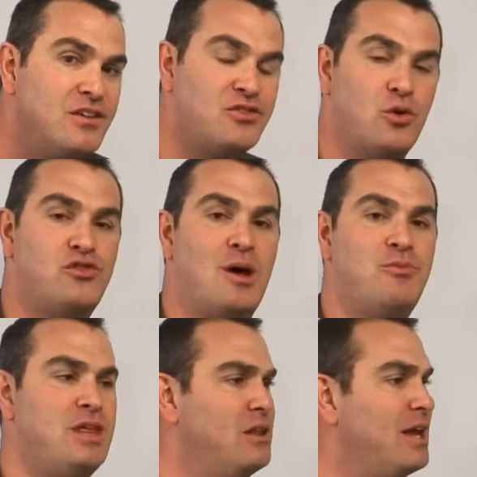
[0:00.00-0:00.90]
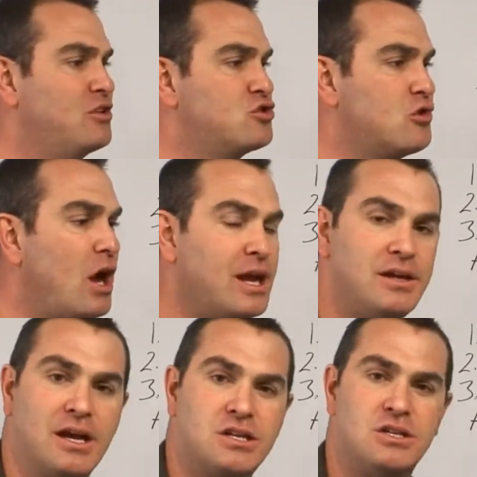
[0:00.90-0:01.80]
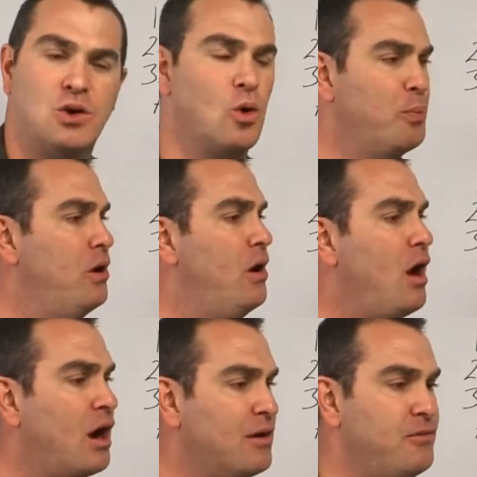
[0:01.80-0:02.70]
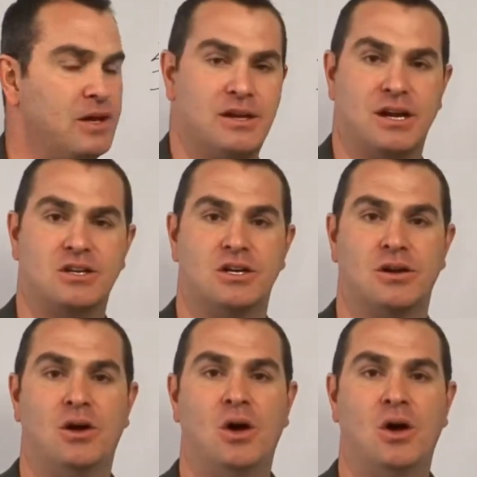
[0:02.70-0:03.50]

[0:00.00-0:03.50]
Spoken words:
So something like drug addiction or pornography addiction